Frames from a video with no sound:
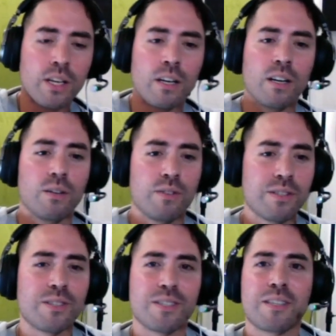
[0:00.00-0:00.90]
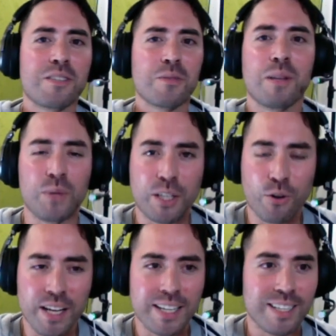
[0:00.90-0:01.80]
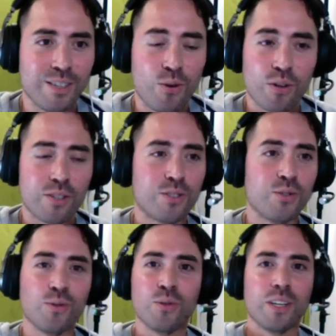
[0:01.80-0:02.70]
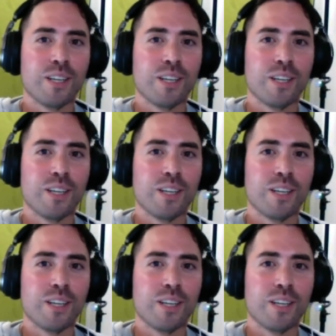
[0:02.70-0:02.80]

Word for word: Uh, this is a system that we created in order to,